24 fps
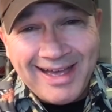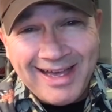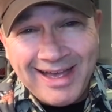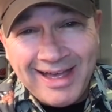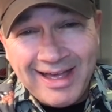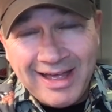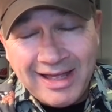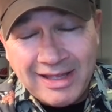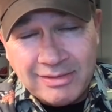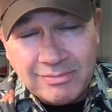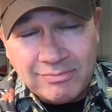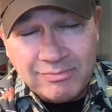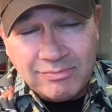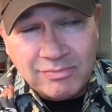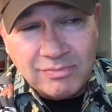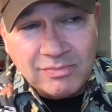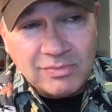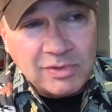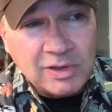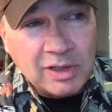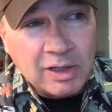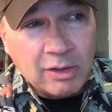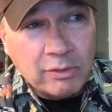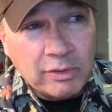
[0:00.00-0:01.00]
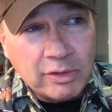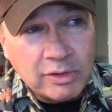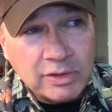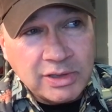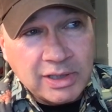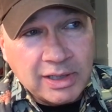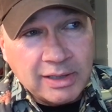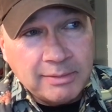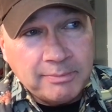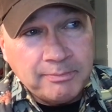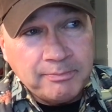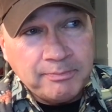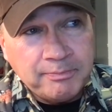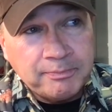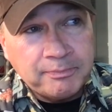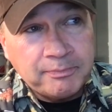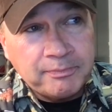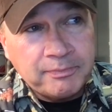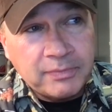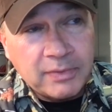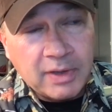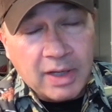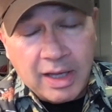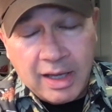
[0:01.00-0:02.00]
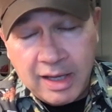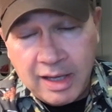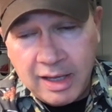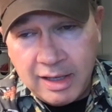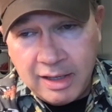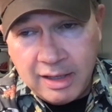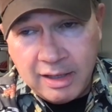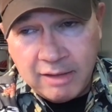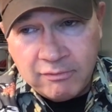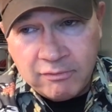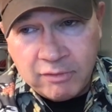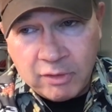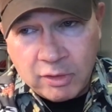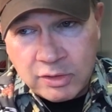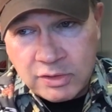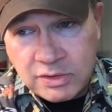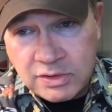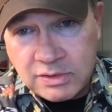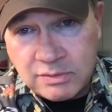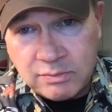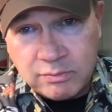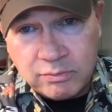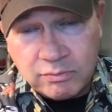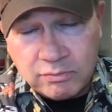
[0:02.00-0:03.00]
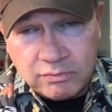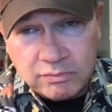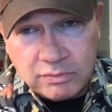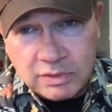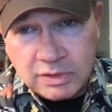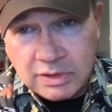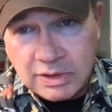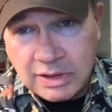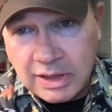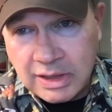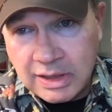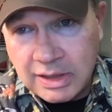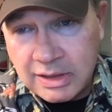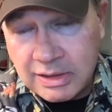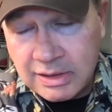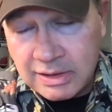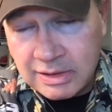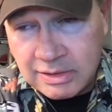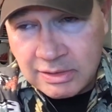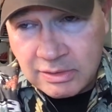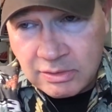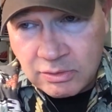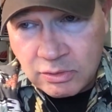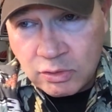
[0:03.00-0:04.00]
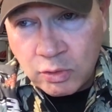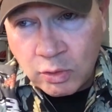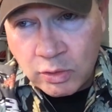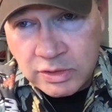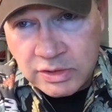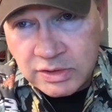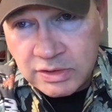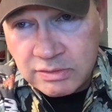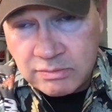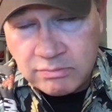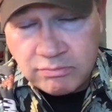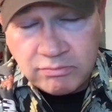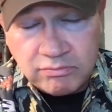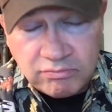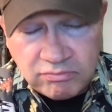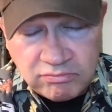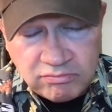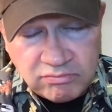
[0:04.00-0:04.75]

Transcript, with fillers: uh, you know there's a uh, a verse towards